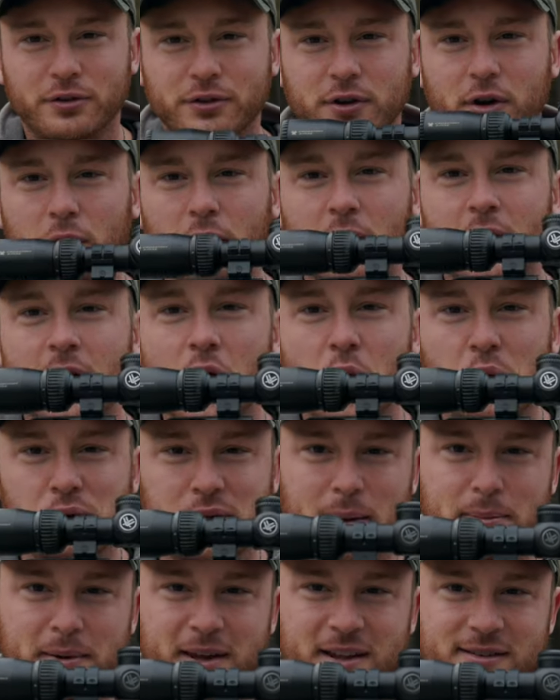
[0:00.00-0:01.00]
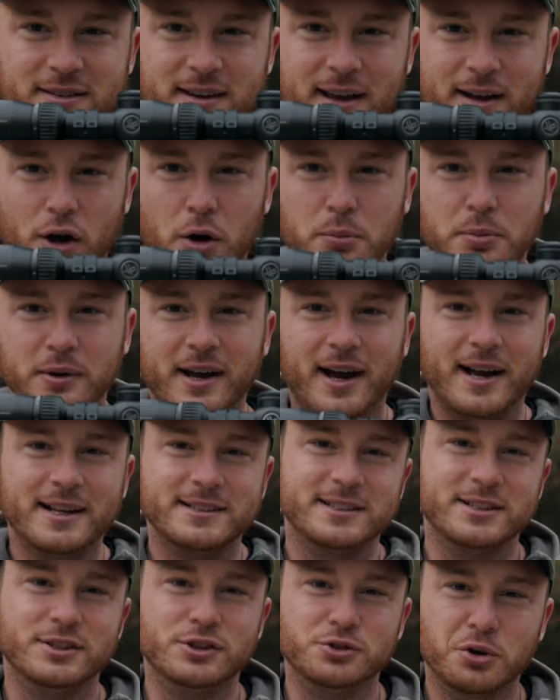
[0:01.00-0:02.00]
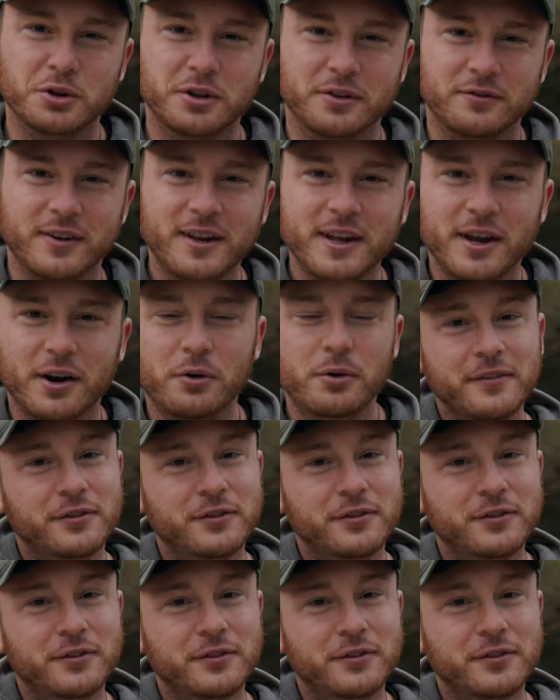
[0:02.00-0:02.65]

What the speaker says: So with that being said, hope you guys enjoyed the video.